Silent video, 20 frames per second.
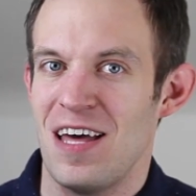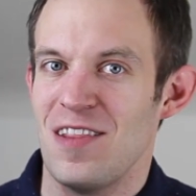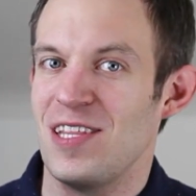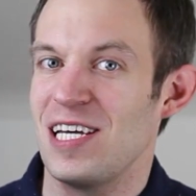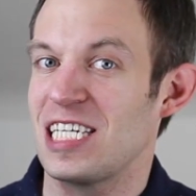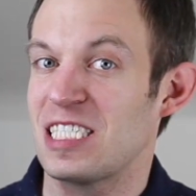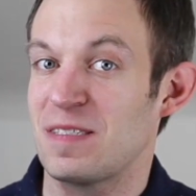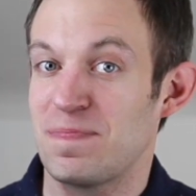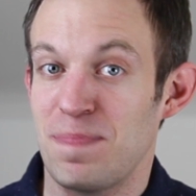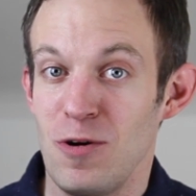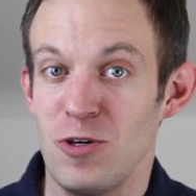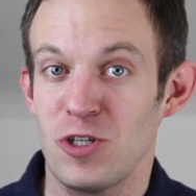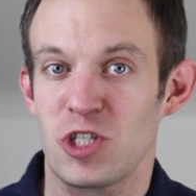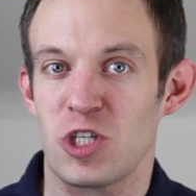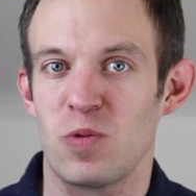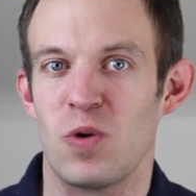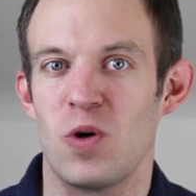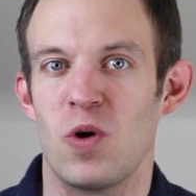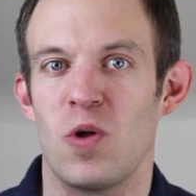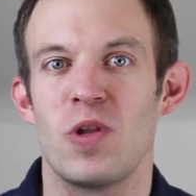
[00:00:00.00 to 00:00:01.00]
The
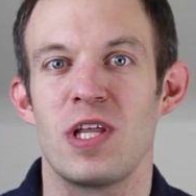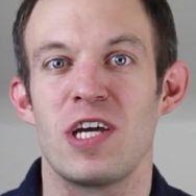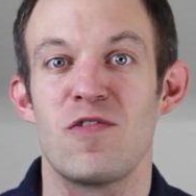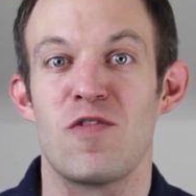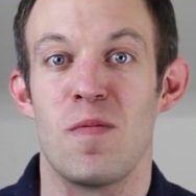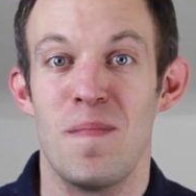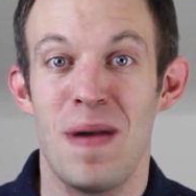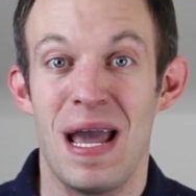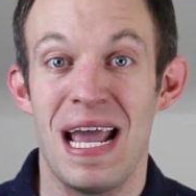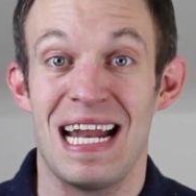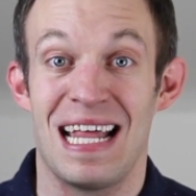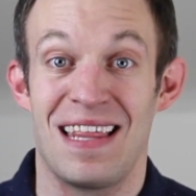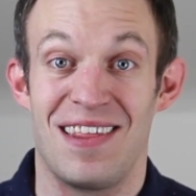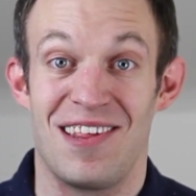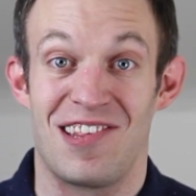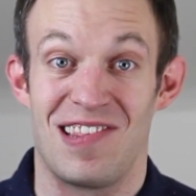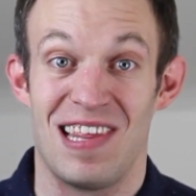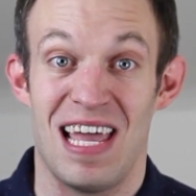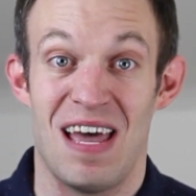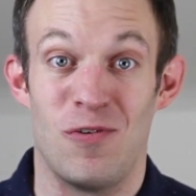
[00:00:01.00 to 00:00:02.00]
exposure will only remain at
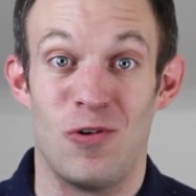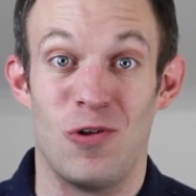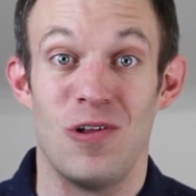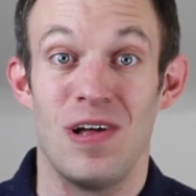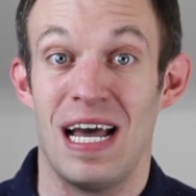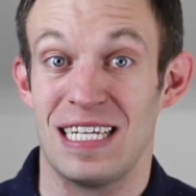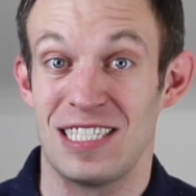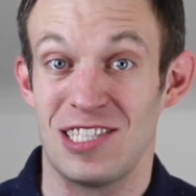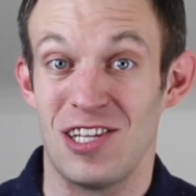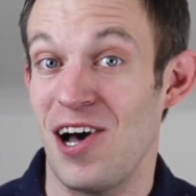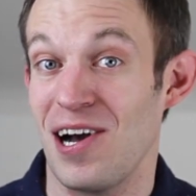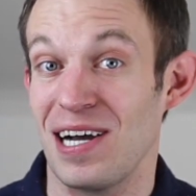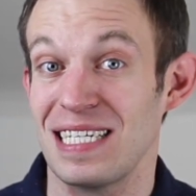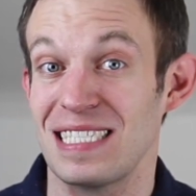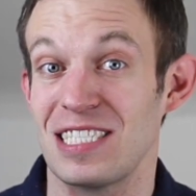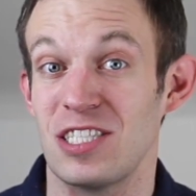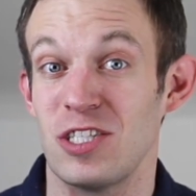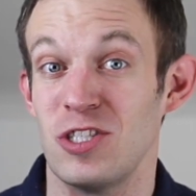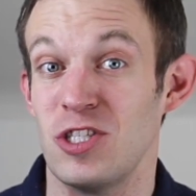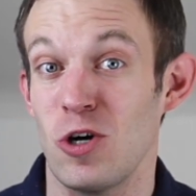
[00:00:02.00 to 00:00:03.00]
this level as long
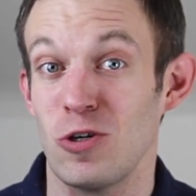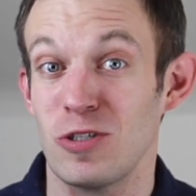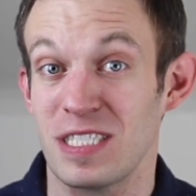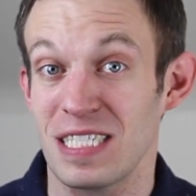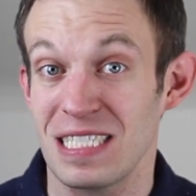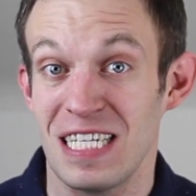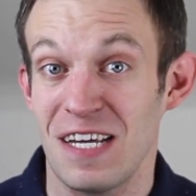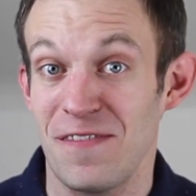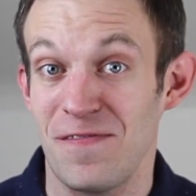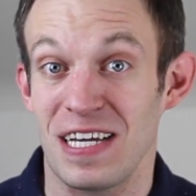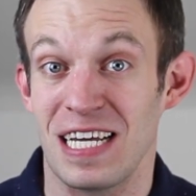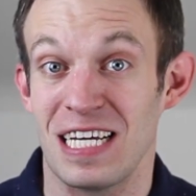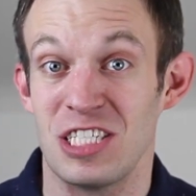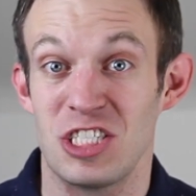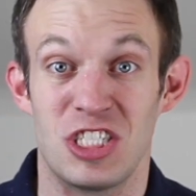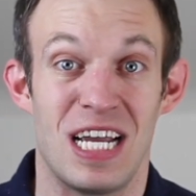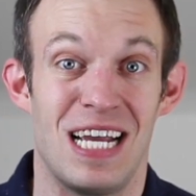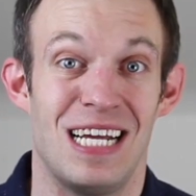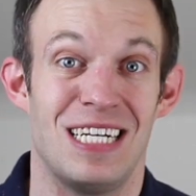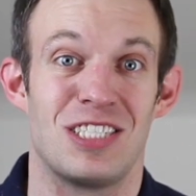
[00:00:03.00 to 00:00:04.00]
as no
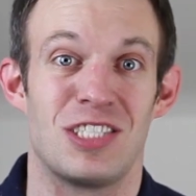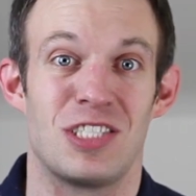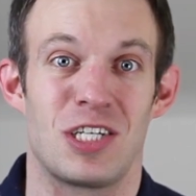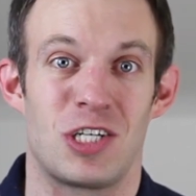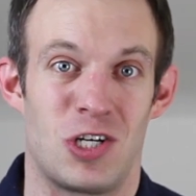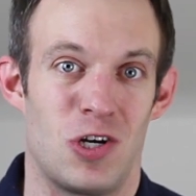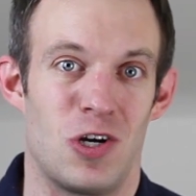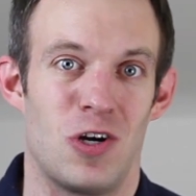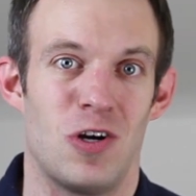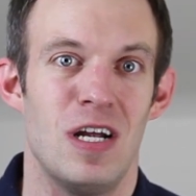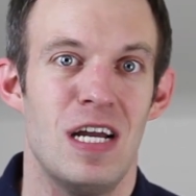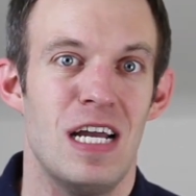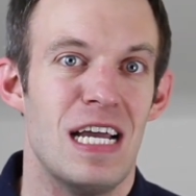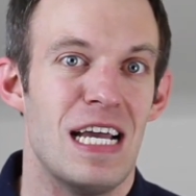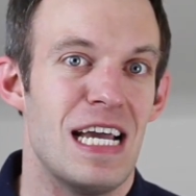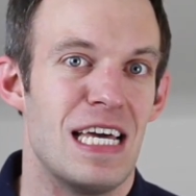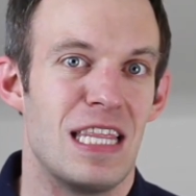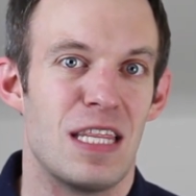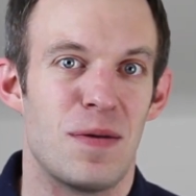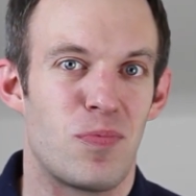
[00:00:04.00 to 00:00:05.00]
significant changes occur
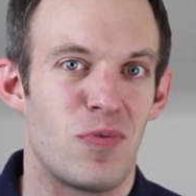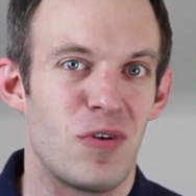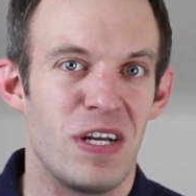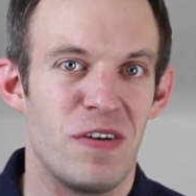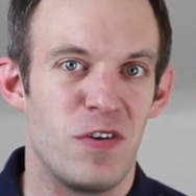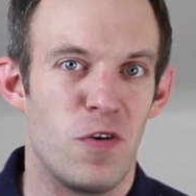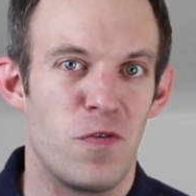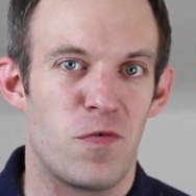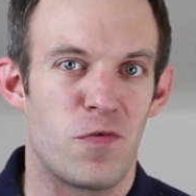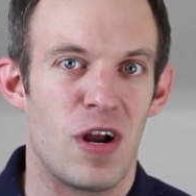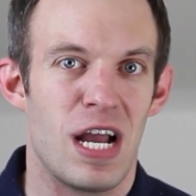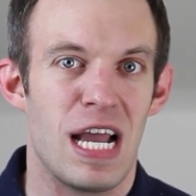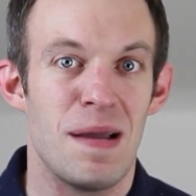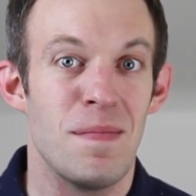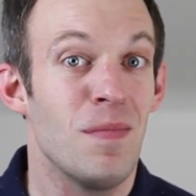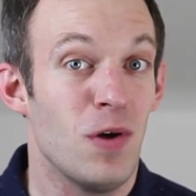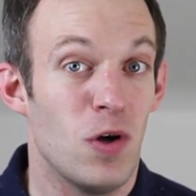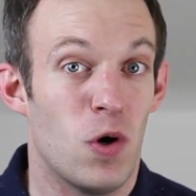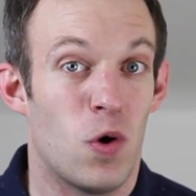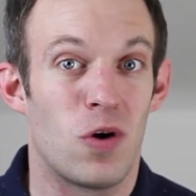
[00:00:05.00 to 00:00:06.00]
in the preview
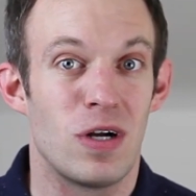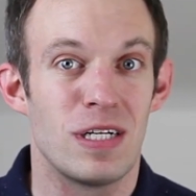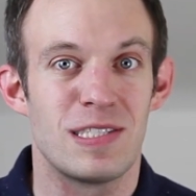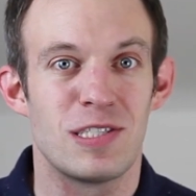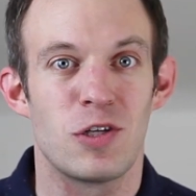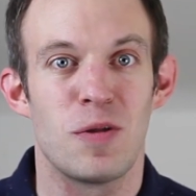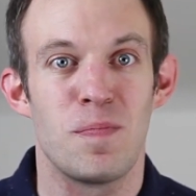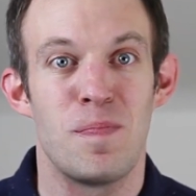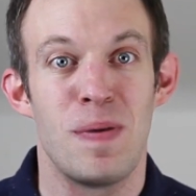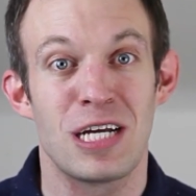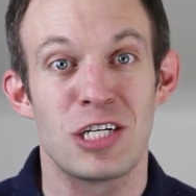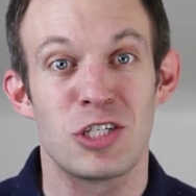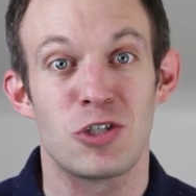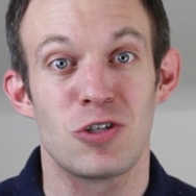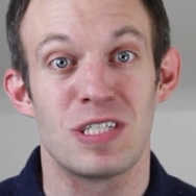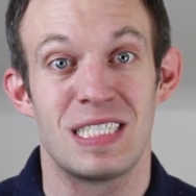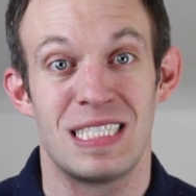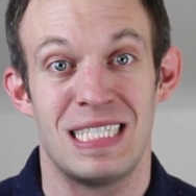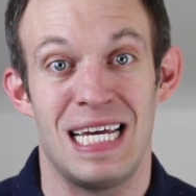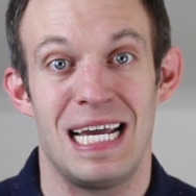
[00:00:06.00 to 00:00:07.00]
frame or until the
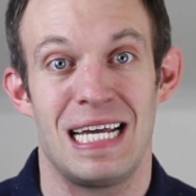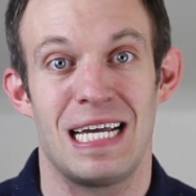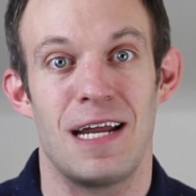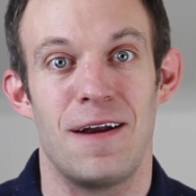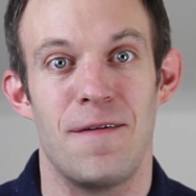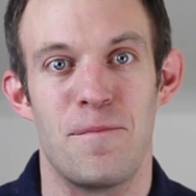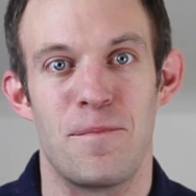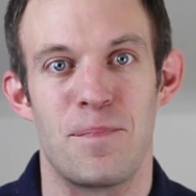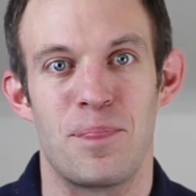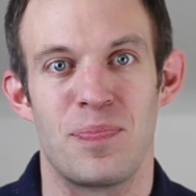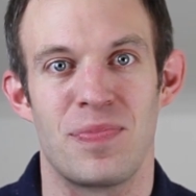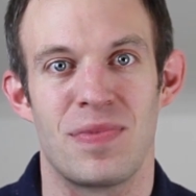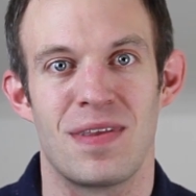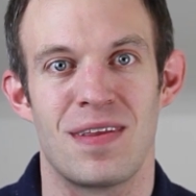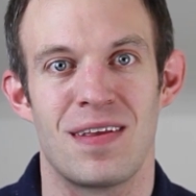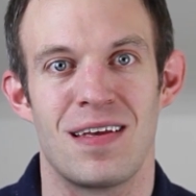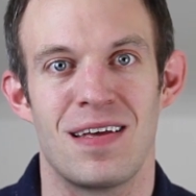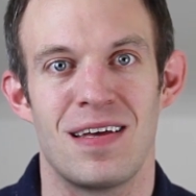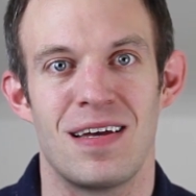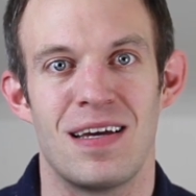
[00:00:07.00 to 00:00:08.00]
picture is taken.
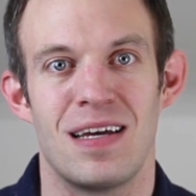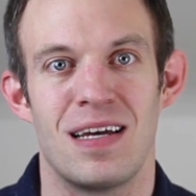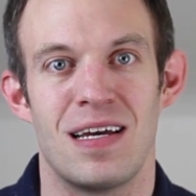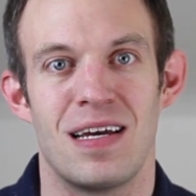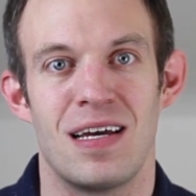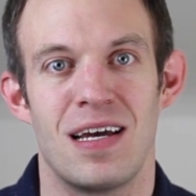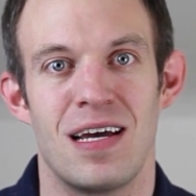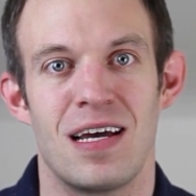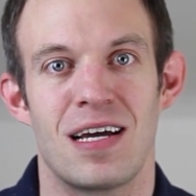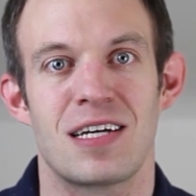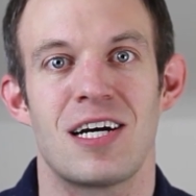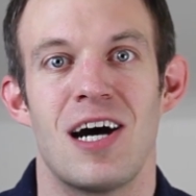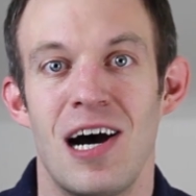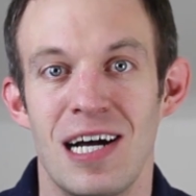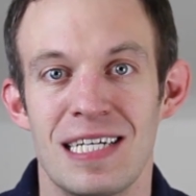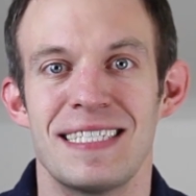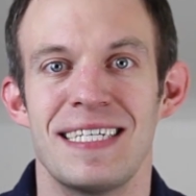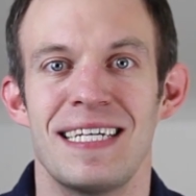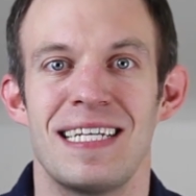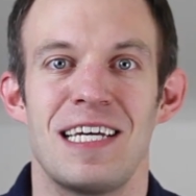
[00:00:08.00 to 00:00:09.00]

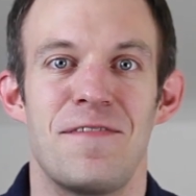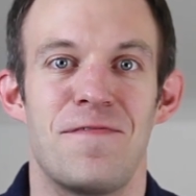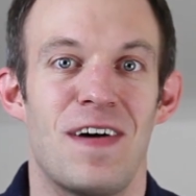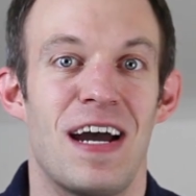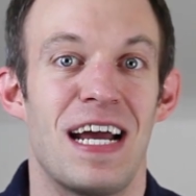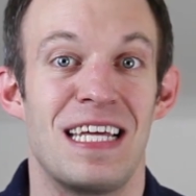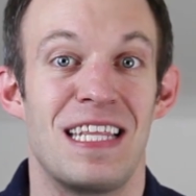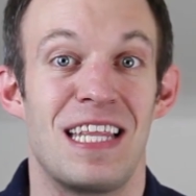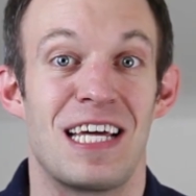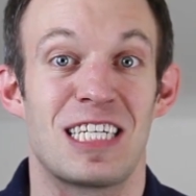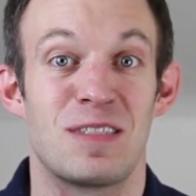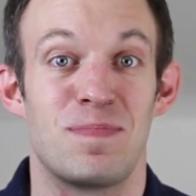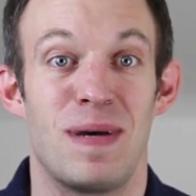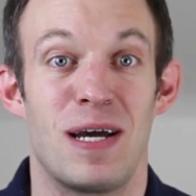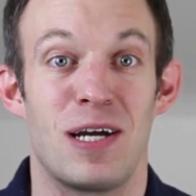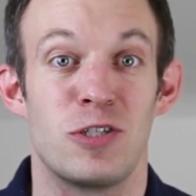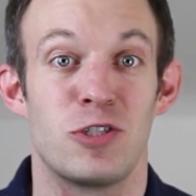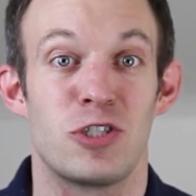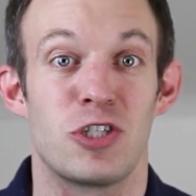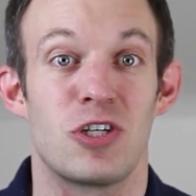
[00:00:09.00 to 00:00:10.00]
Constantly finding
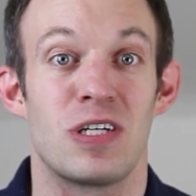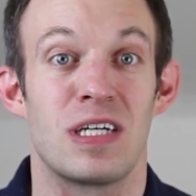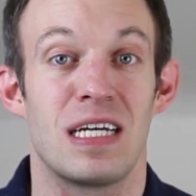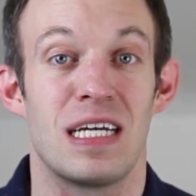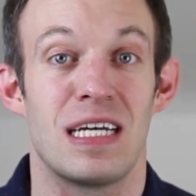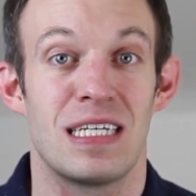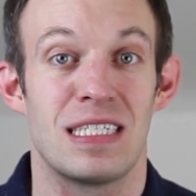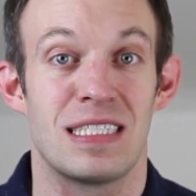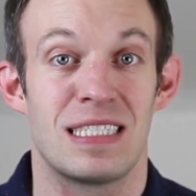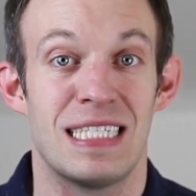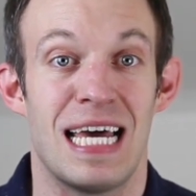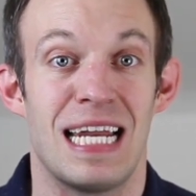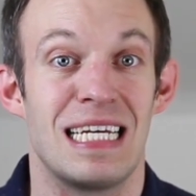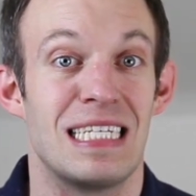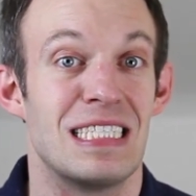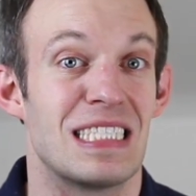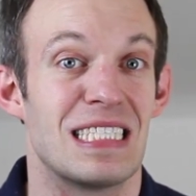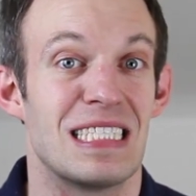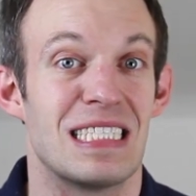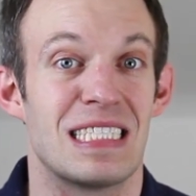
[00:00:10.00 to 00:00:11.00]
exposure
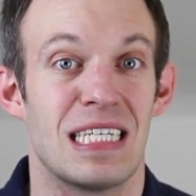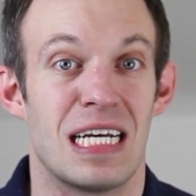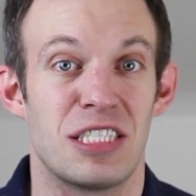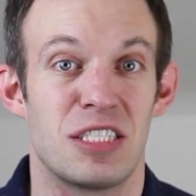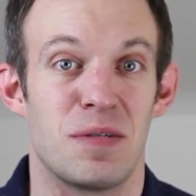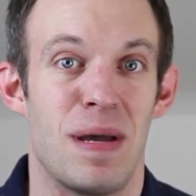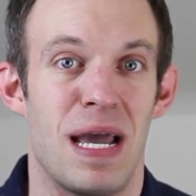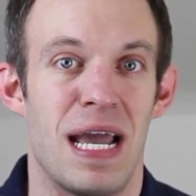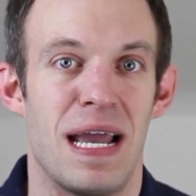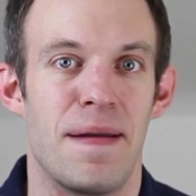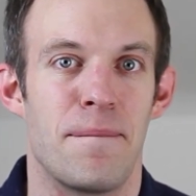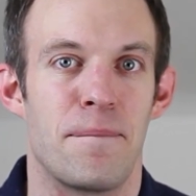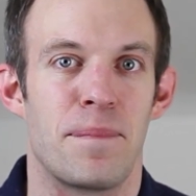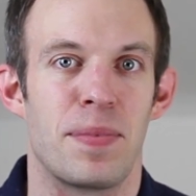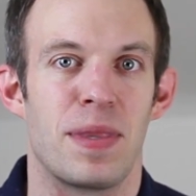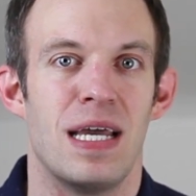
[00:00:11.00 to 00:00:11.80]
settings is such a pain.